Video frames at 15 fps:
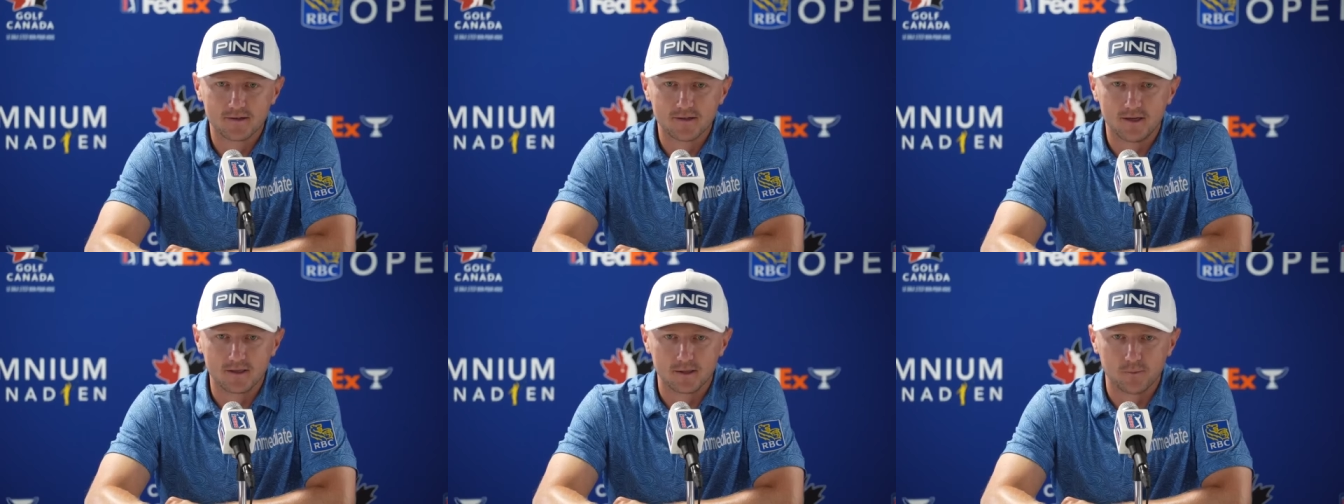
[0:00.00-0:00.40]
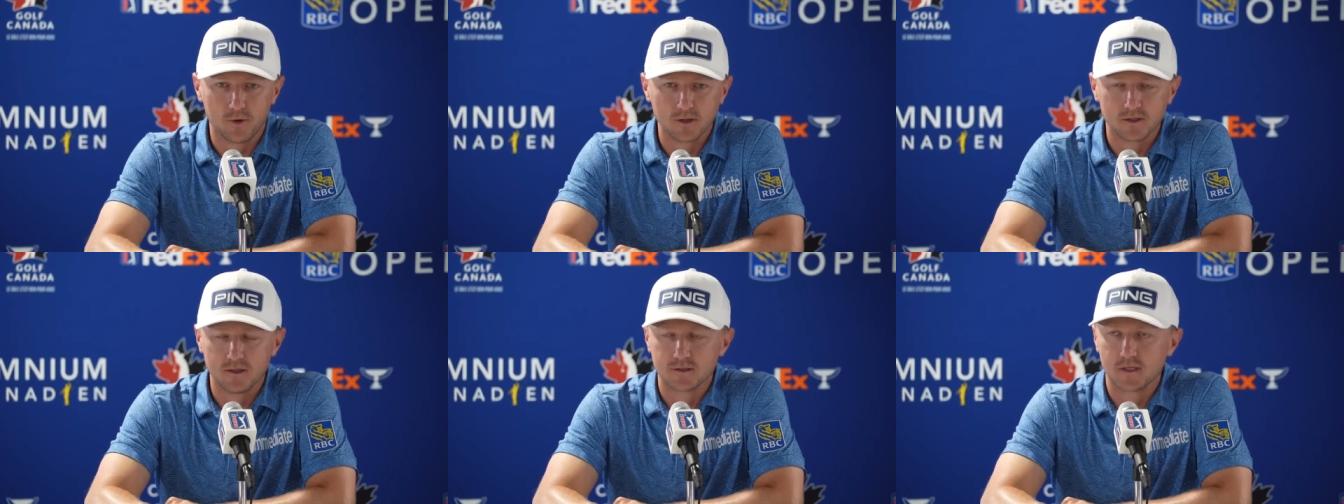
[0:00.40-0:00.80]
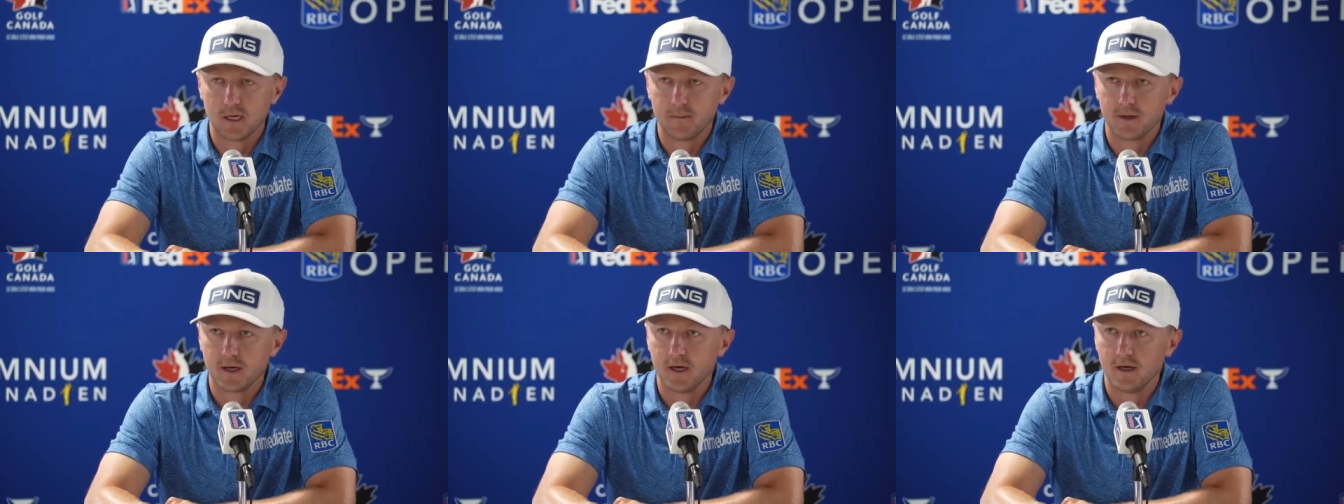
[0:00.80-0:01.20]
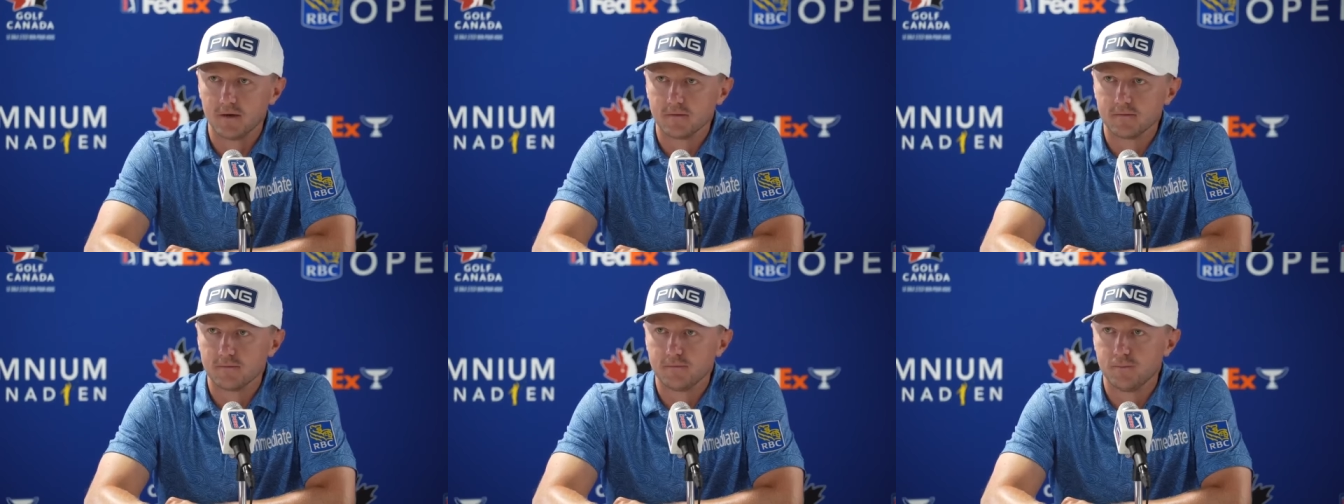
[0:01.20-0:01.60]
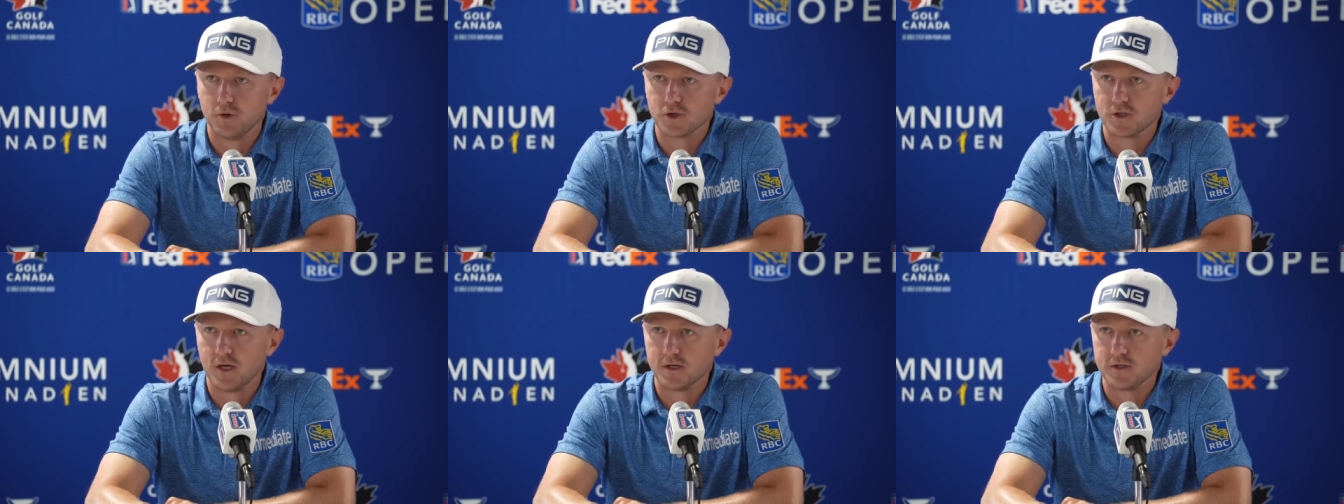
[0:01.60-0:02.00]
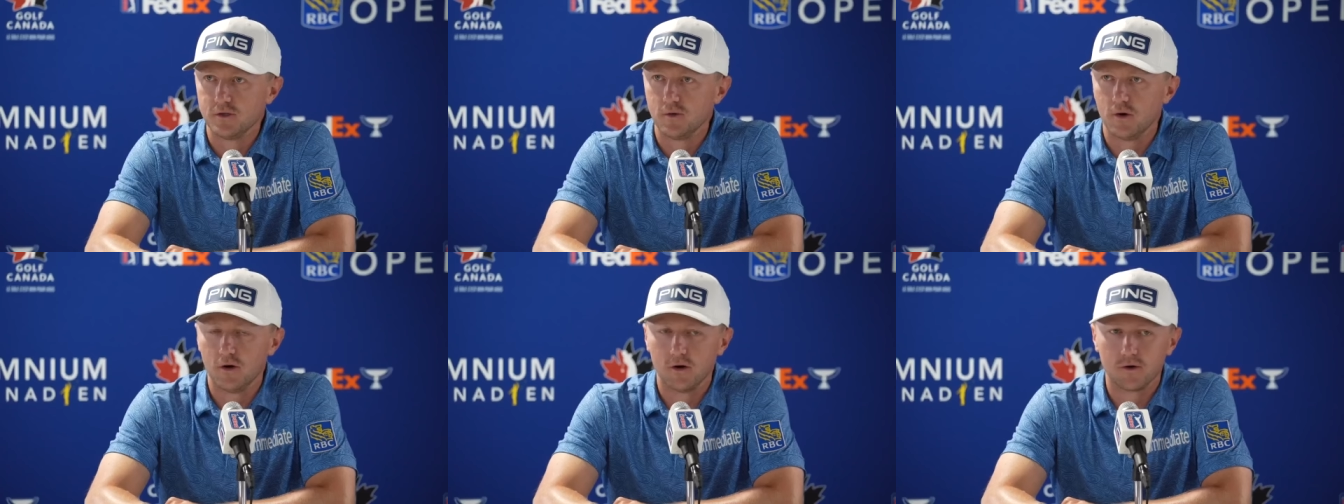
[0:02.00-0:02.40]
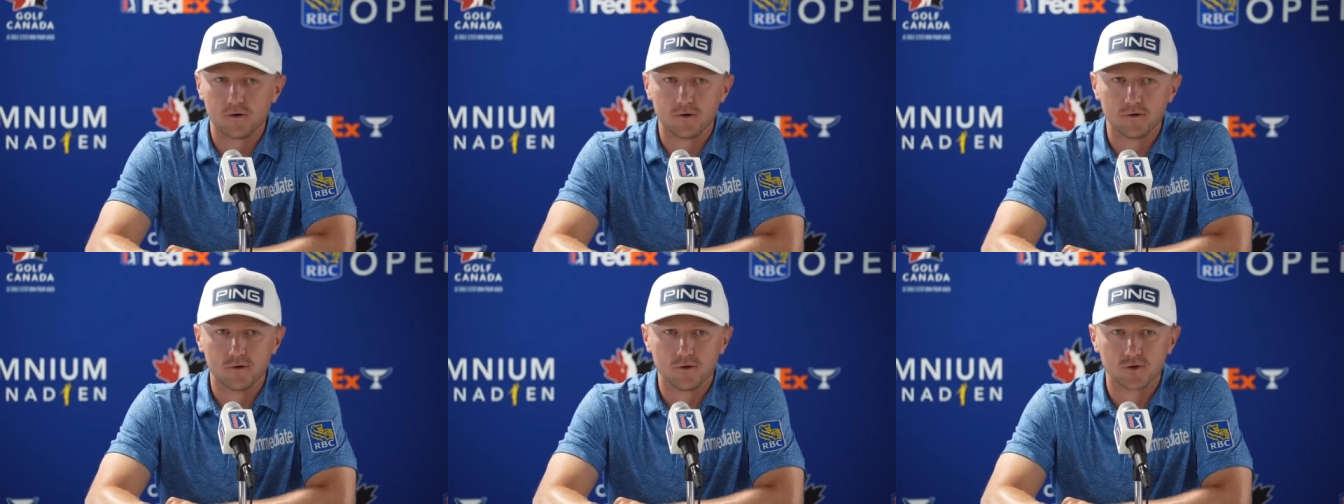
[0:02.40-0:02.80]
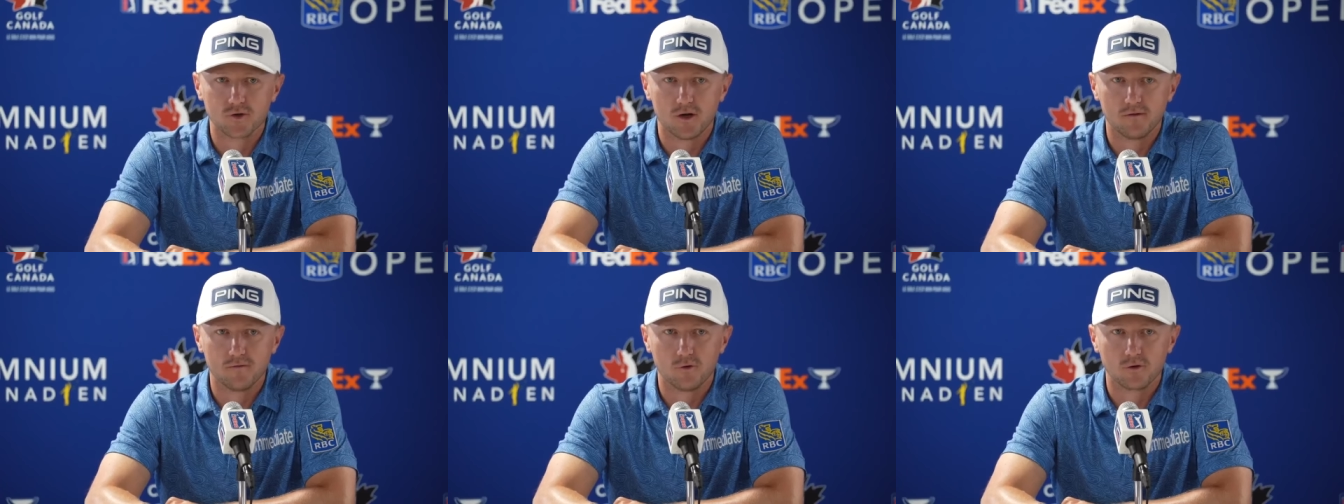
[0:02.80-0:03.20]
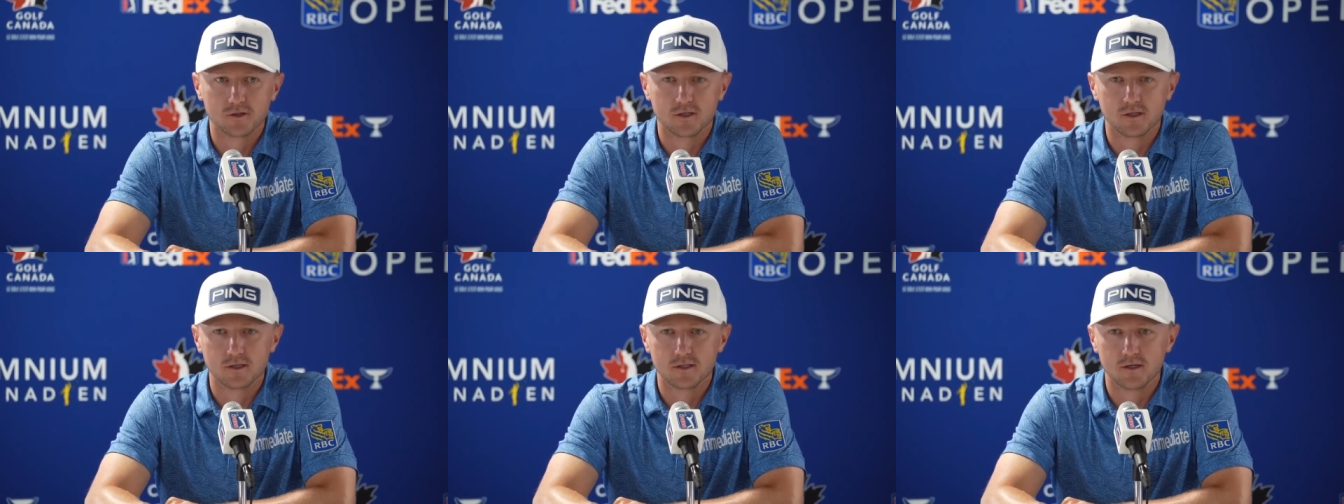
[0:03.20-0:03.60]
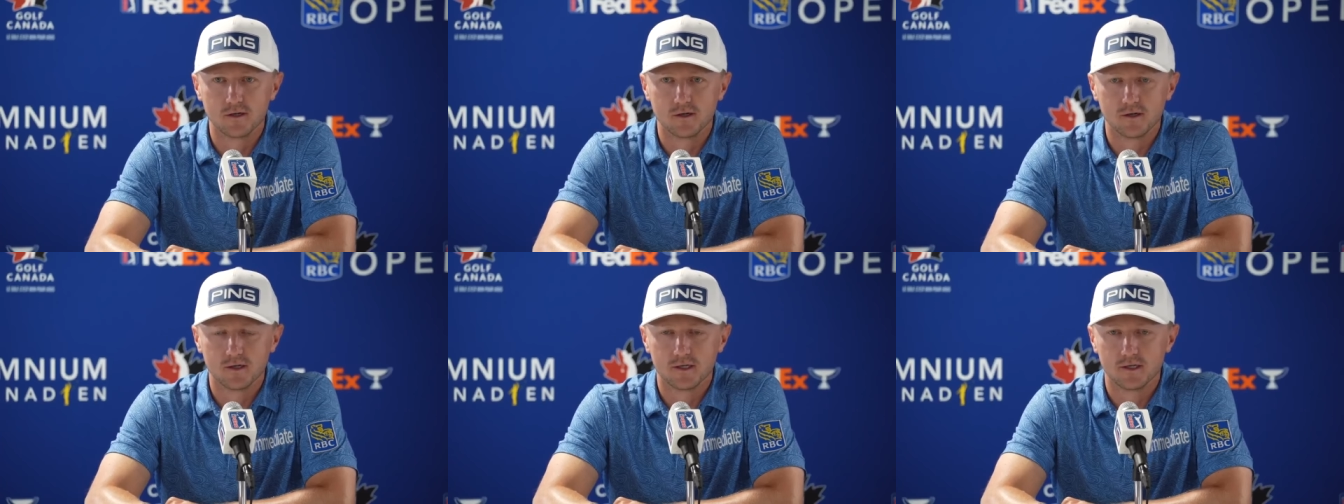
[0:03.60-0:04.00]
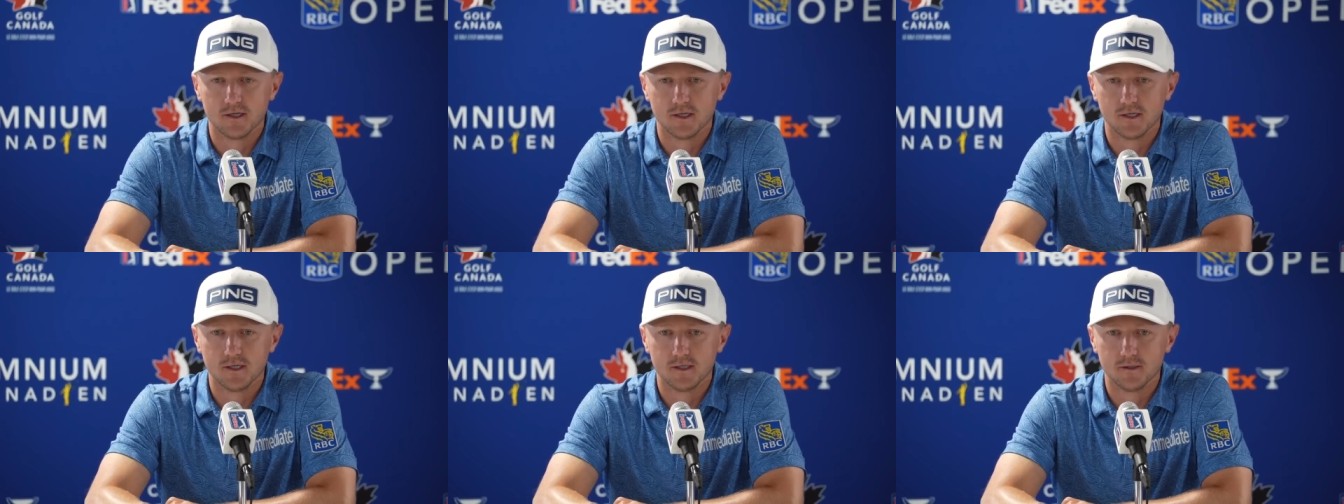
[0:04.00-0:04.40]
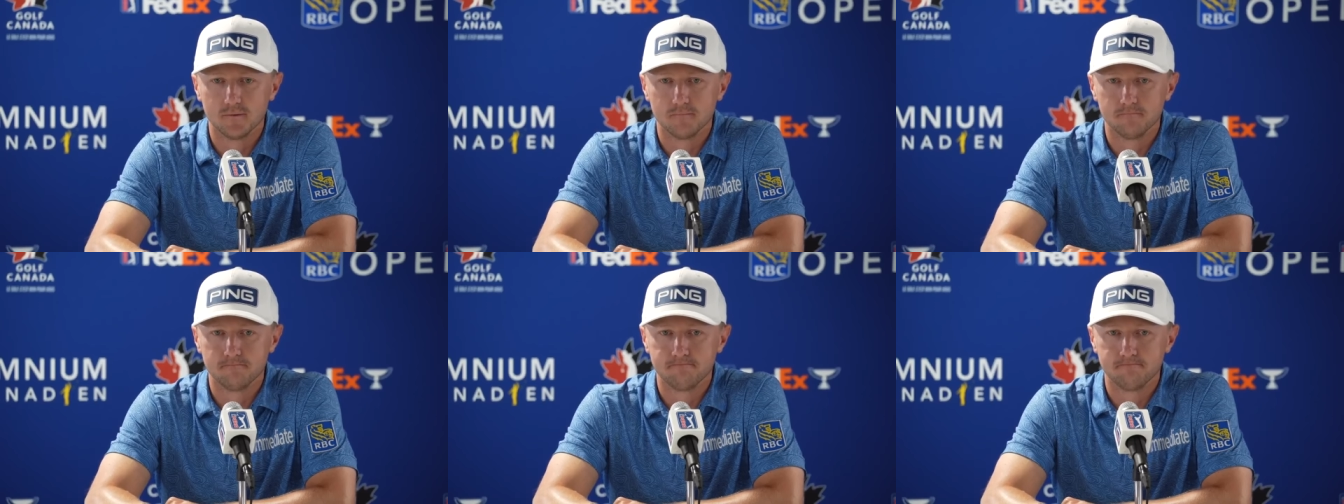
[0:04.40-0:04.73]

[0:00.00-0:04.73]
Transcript: Like the President's Cup, I can't push that too hard or try and force things there. I'd